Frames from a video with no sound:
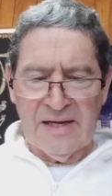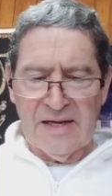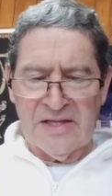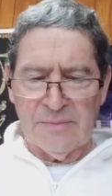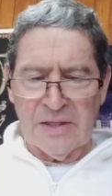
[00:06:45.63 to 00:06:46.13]

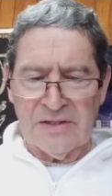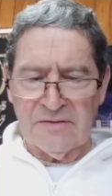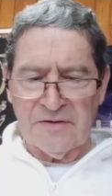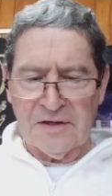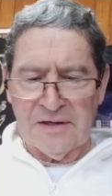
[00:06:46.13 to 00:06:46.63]
in the month
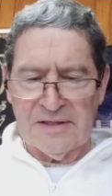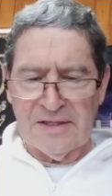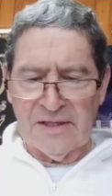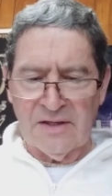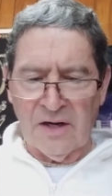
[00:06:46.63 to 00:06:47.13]
of
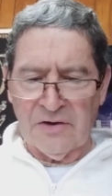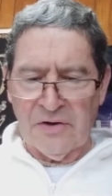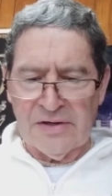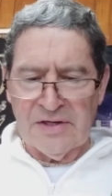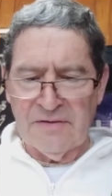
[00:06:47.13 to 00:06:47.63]
Kartik are
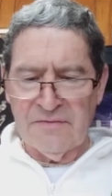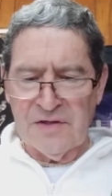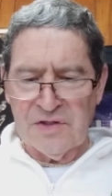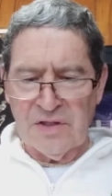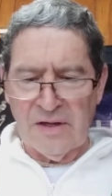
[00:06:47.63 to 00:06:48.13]
granted a
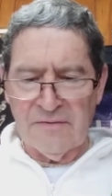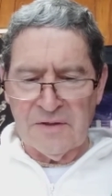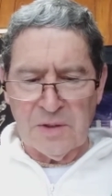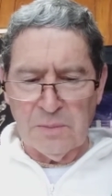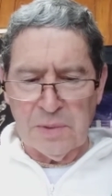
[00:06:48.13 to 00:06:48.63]
vision of the
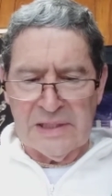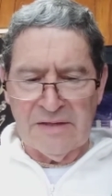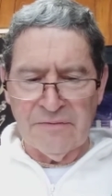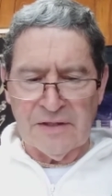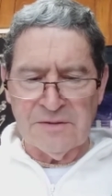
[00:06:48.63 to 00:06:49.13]

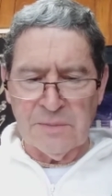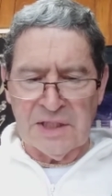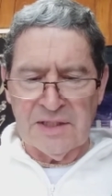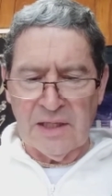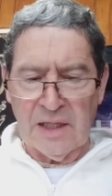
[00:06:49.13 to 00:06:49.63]
complete
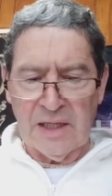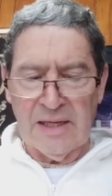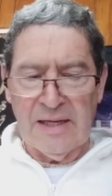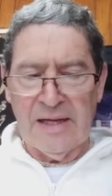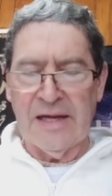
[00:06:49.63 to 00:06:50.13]
Rajmandal,
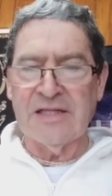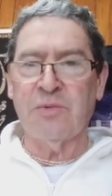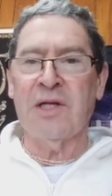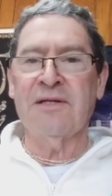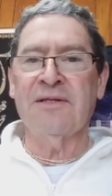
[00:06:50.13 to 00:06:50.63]
as
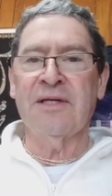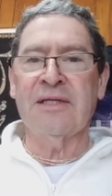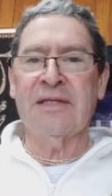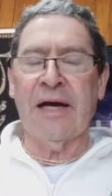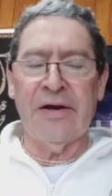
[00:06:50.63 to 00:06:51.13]
well as the
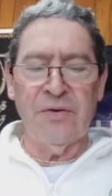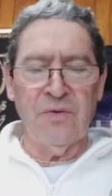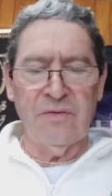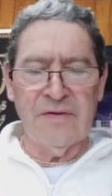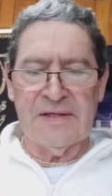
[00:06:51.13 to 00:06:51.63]
entire
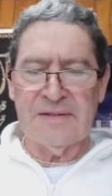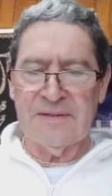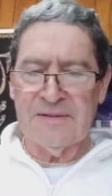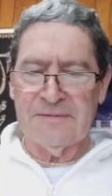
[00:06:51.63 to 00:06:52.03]
universe.